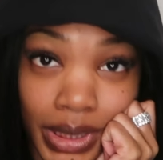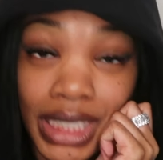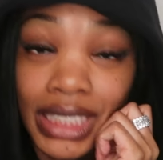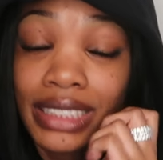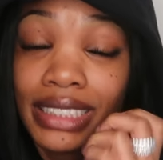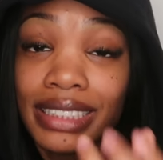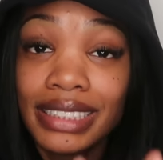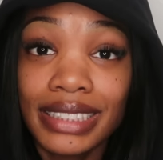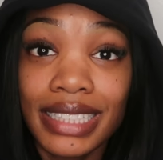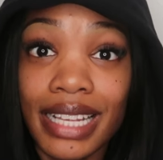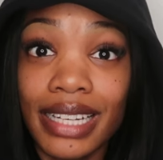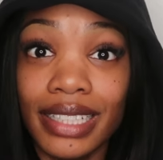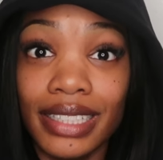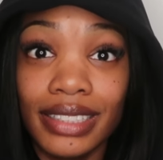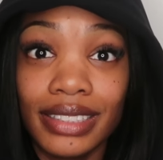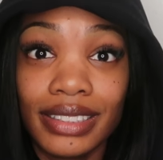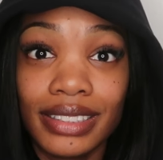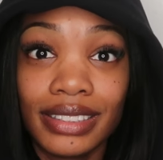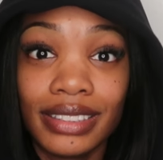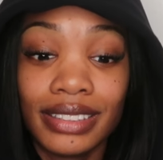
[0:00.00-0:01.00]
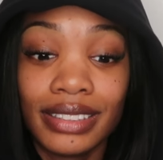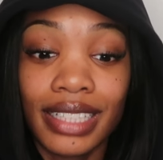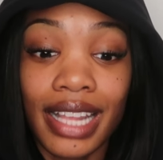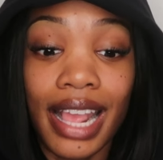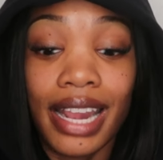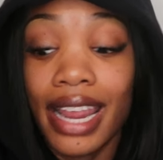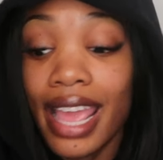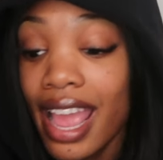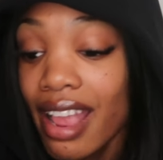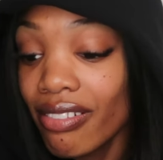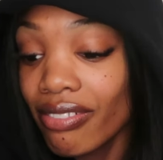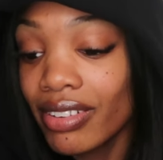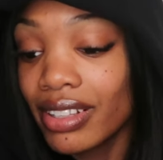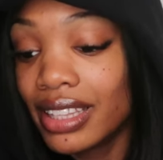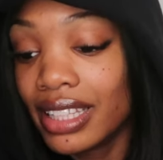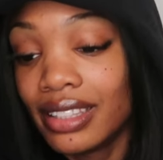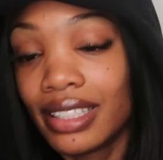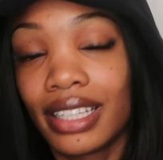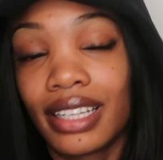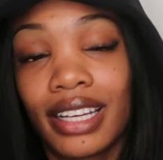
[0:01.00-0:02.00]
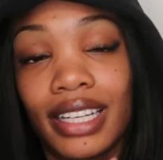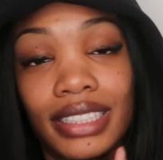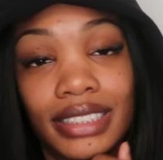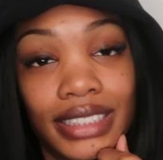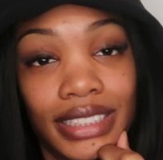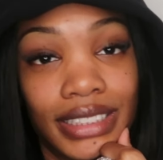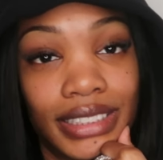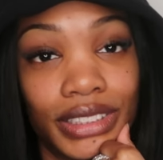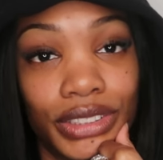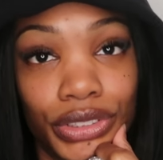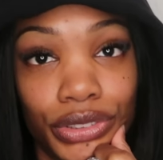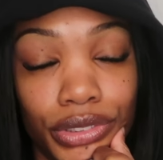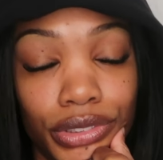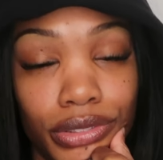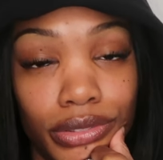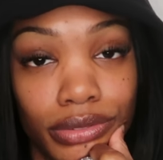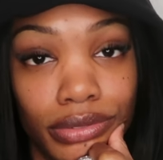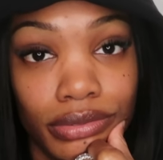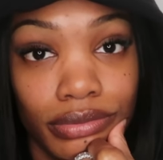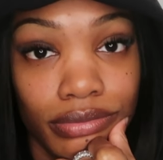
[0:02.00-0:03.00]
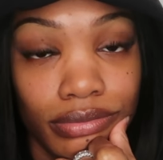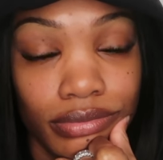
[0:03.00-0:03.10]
Because He said it. And everything that God says is true.